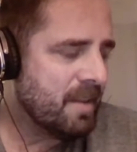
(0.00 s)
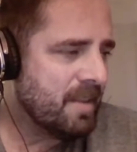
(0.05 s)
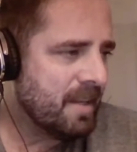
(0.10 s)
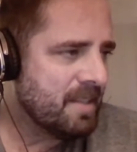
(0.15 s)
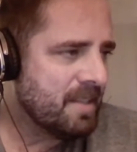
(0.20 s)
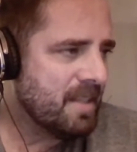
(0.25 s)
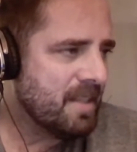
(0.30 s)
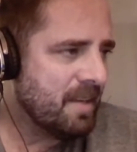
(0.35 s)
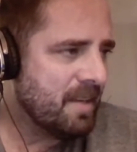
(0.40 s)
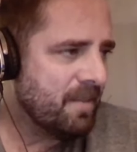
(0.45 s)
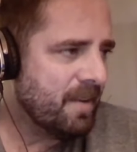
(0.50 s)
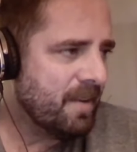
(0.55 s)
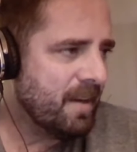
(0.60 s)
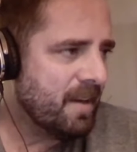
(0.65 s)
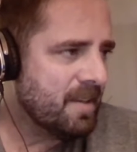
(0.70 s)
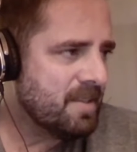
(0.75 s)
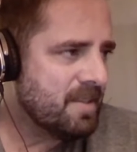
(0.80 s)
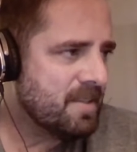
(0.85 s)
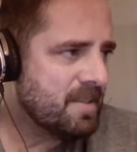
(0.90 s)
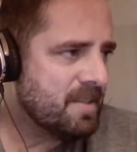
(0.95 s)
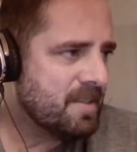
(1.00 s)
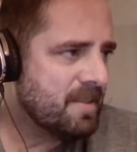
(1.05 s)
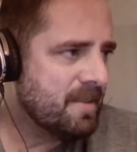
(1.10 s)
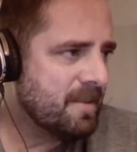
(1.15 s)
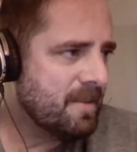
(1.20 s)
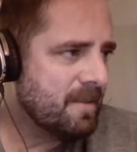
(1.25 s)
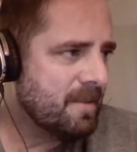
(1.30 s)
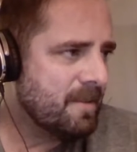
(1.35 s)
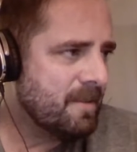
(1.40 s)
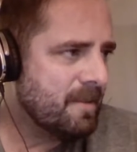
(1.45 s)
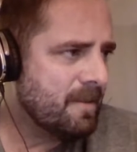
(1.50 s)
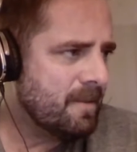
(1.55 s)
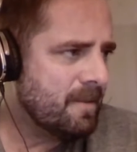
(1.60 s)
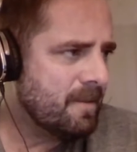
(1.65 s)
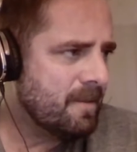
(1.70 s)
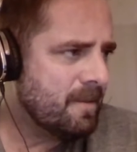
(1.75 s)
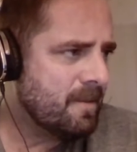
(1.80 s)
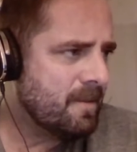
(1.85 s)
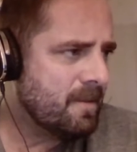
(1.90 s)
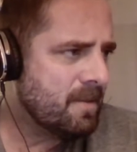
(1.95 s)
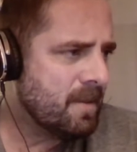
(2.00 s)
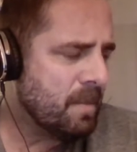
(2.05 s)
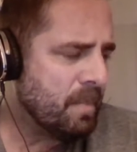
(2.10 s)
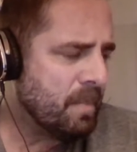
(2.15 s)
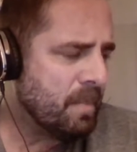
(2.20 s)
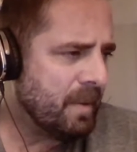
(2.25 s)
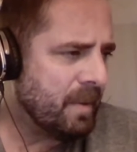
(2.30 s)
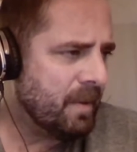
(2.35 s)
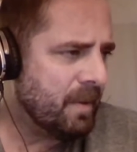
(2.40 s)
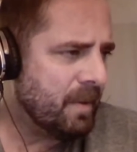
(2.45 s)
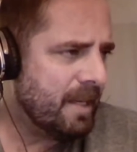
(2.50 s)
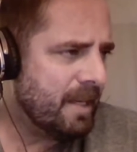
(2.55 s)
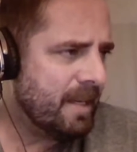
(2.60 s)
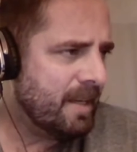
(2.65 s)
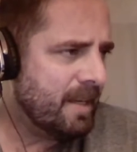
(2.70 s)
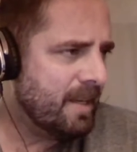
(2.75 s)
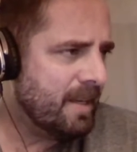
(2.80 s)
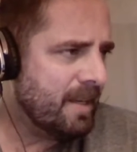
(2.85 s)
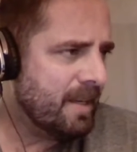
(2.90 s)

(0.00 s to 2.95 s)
Thanksgiving is typically,